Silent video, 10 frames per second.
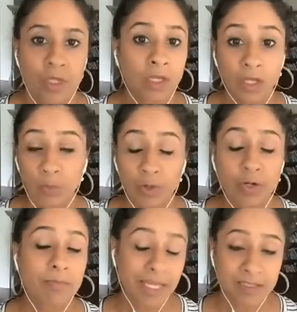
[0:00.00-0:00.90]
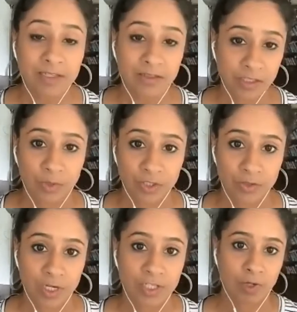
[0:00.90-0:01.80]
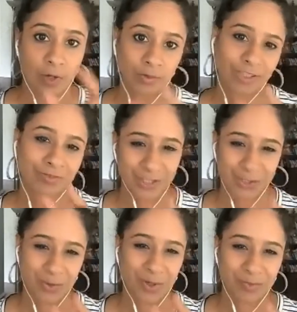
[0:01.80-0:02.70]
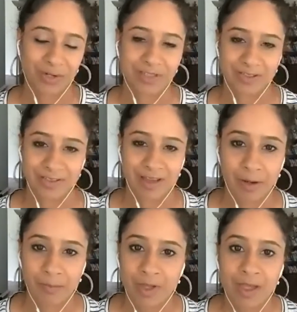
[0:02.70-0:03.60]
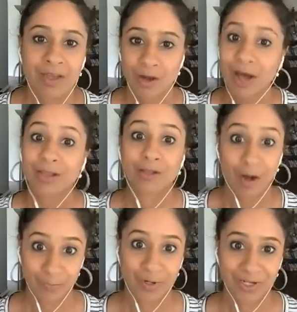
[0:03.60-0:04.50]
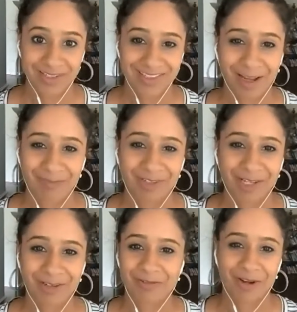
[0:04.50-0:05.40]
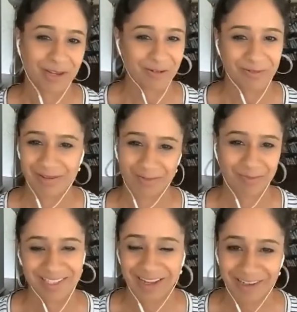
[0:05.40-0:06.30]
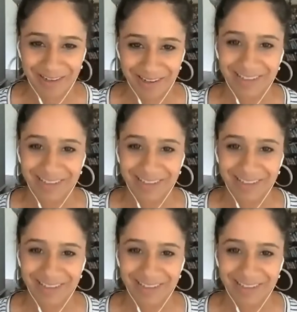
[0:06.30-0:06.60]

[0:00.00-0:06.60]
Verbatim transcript: we're meant to deal with stress, but only for short periods of time not long periods of time, like running away from a tiger.